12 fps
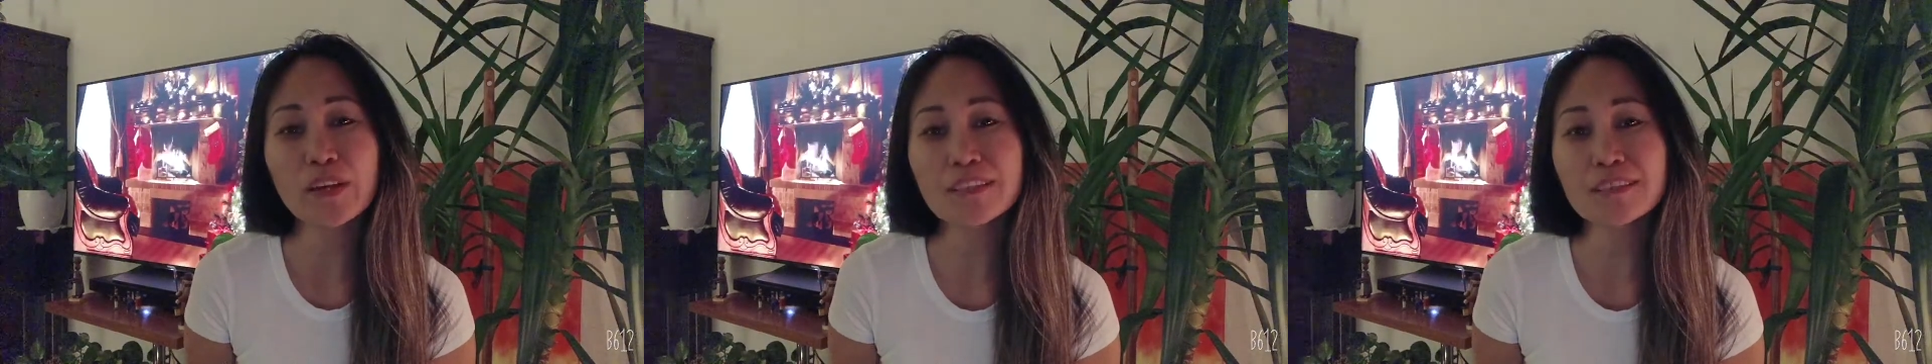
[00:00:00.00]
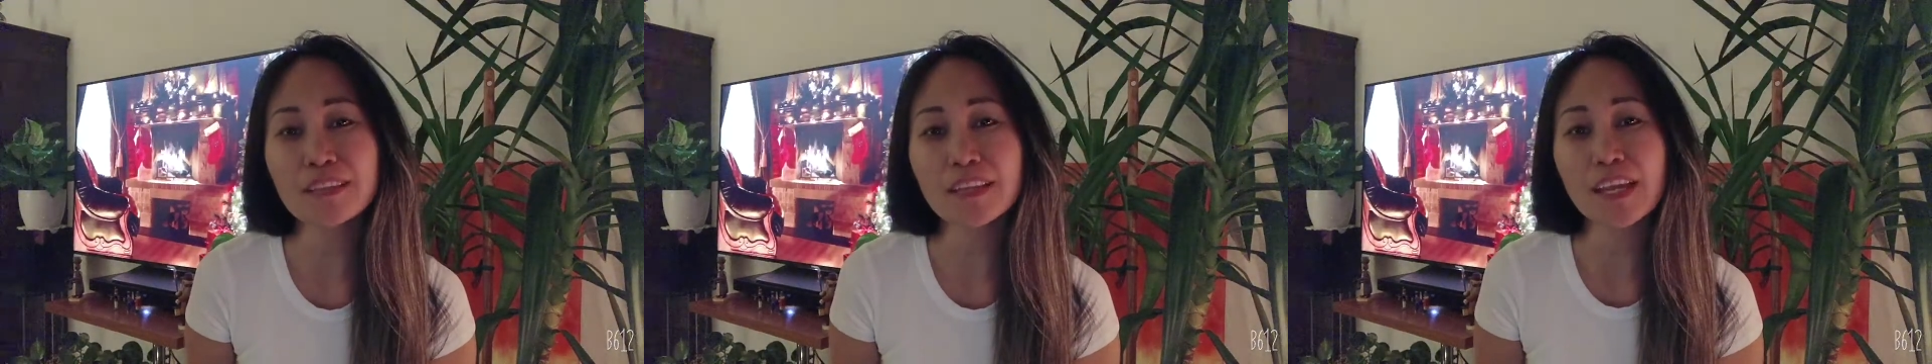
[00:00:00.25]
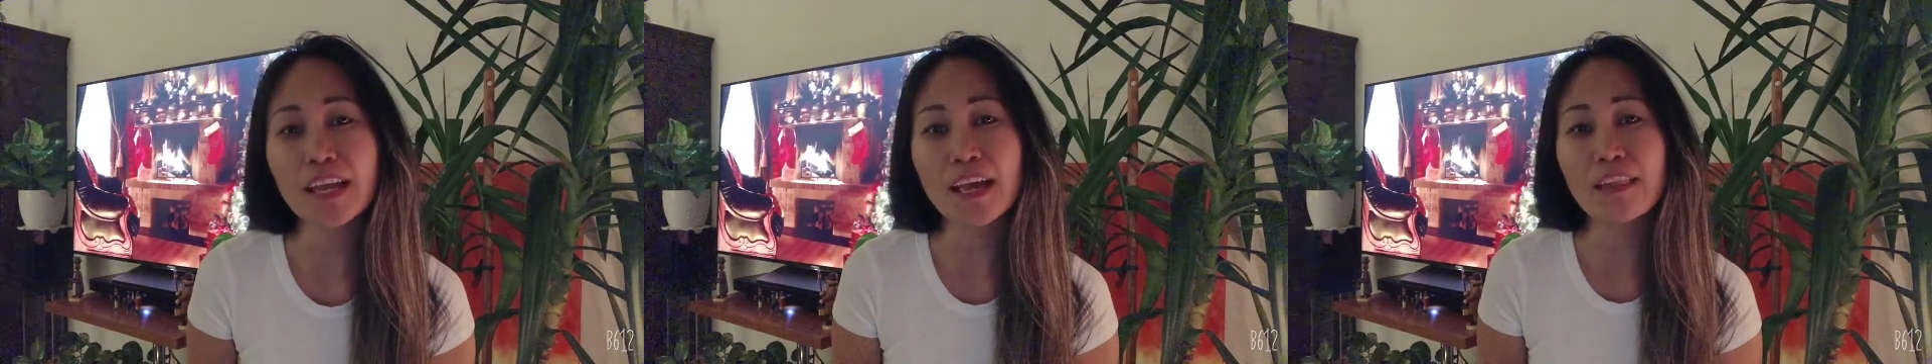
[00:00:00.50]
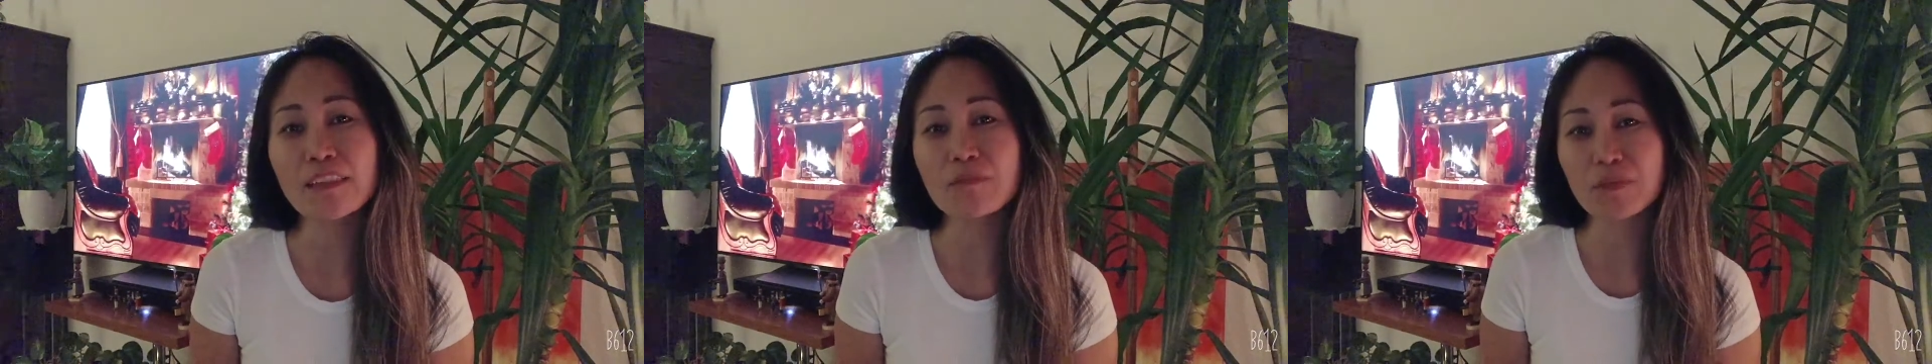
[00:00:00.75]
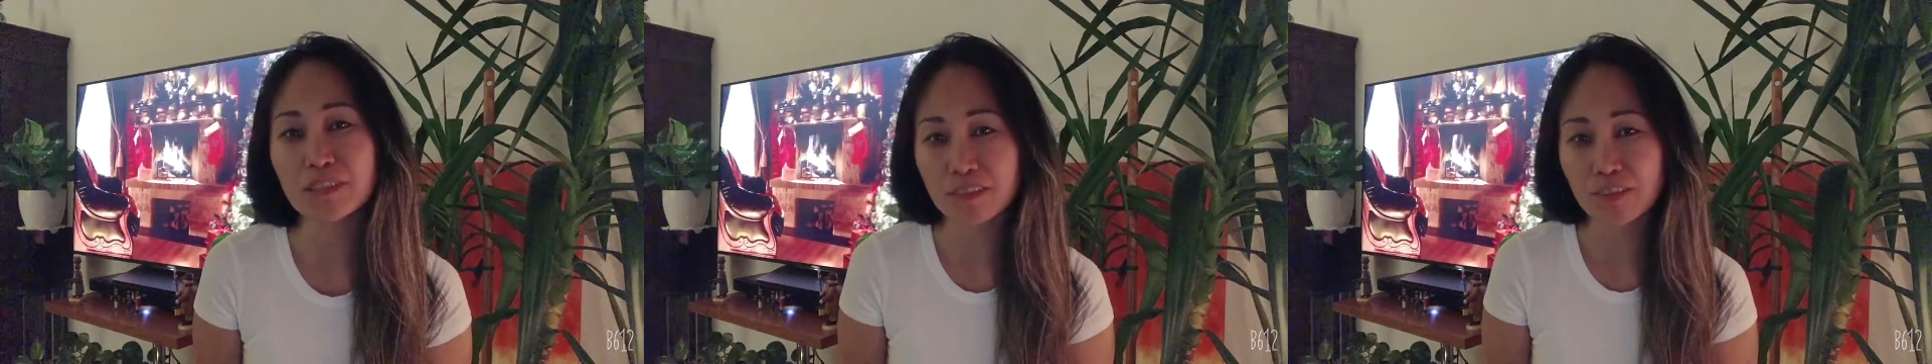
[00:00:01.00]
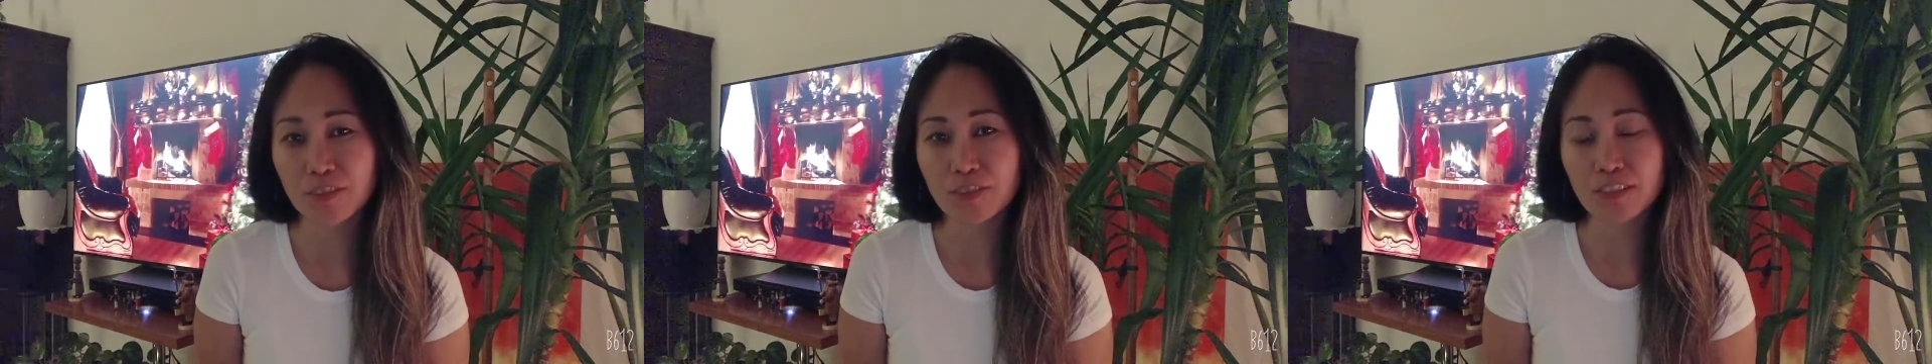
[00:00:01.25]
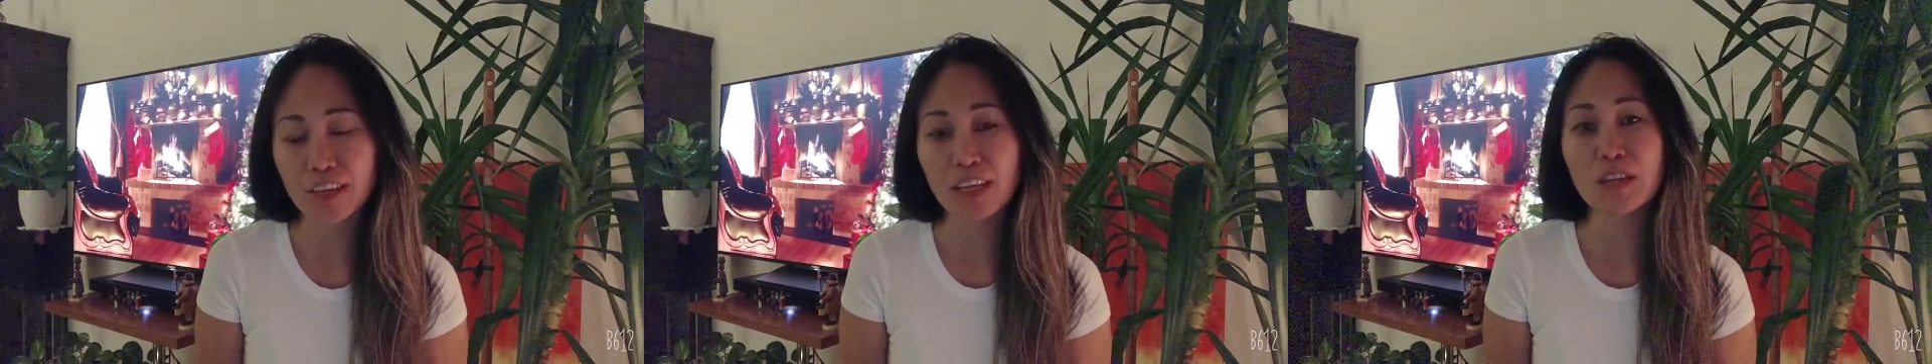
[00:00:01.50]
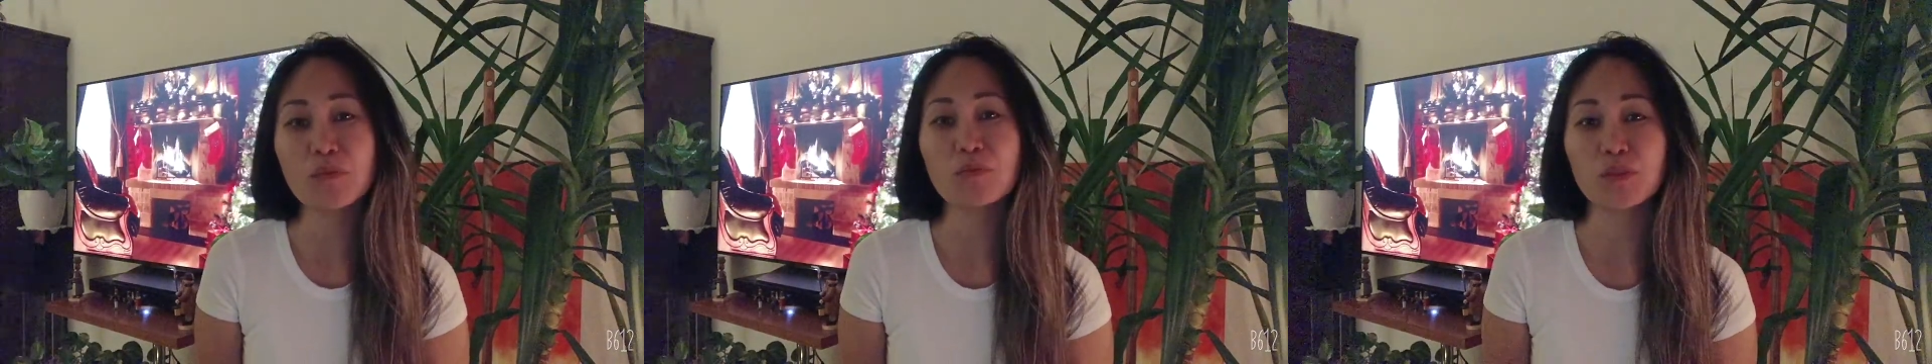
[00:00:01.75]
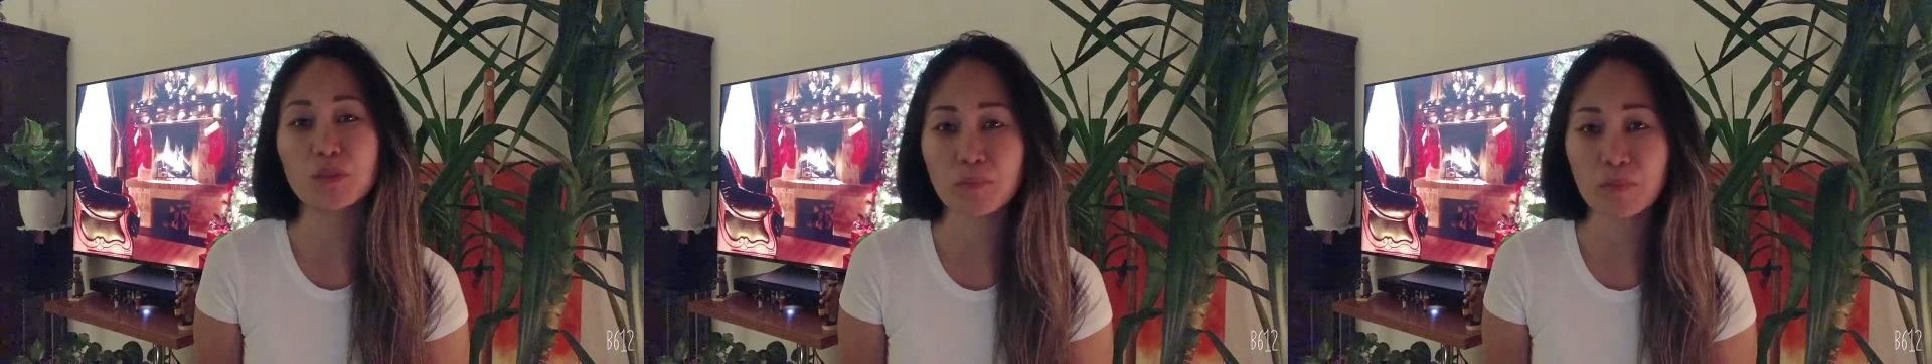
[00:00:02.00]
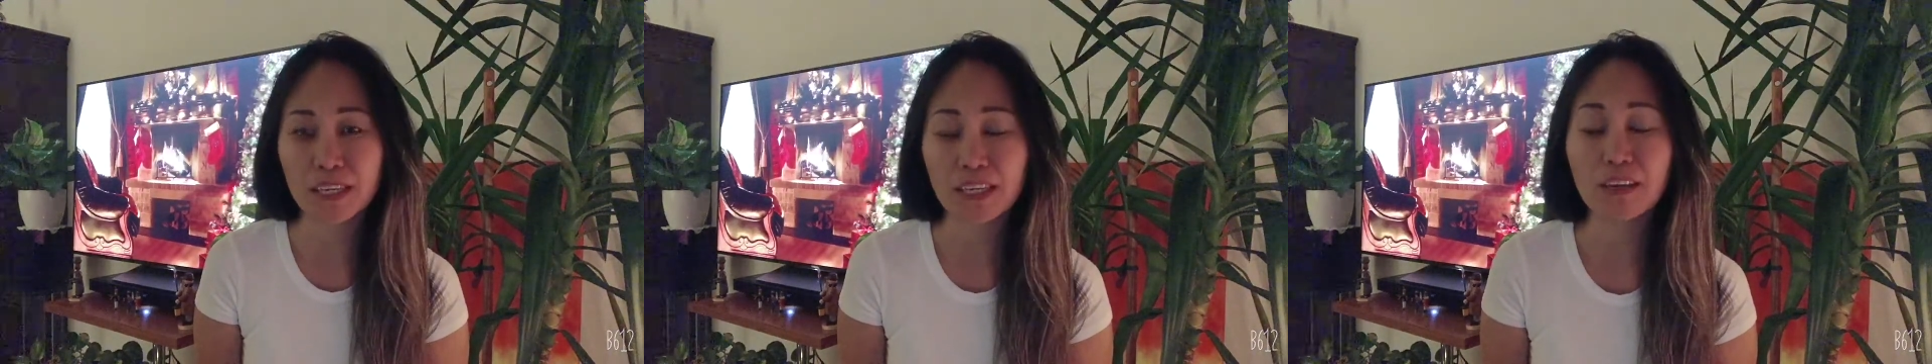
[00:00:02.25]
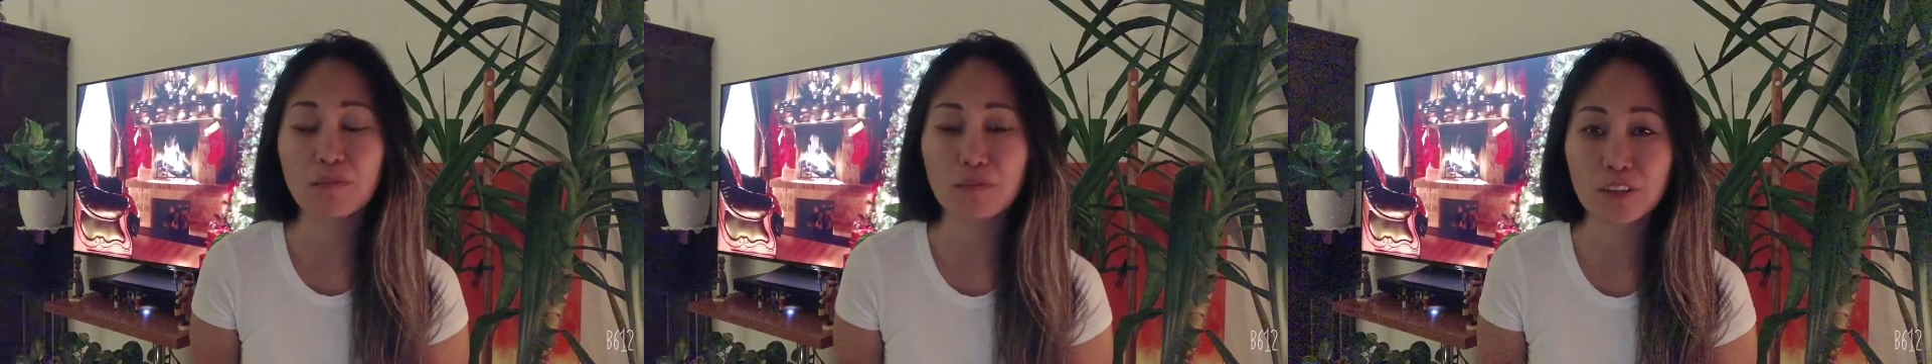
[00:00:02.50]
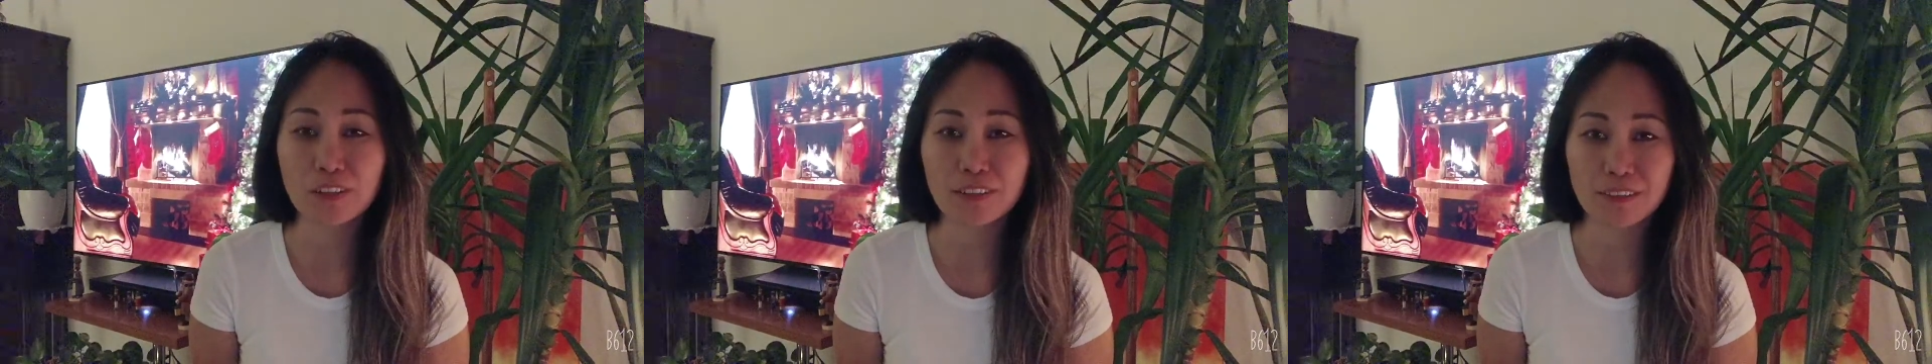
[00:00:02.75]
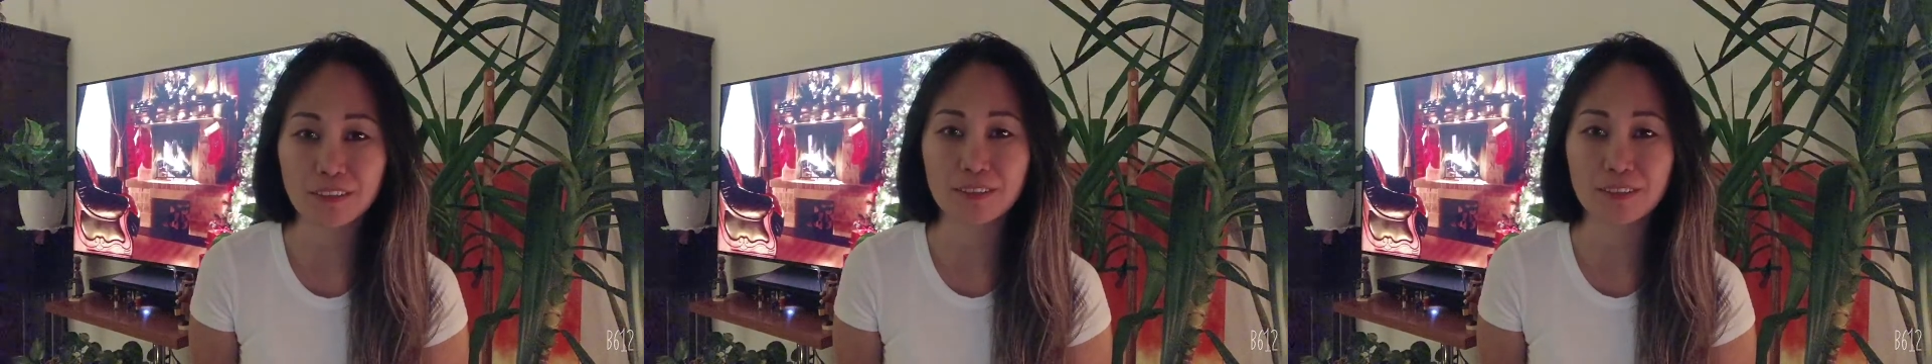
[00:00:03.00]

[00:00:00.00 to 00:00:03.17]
easily and the misunderstanding will be avoided.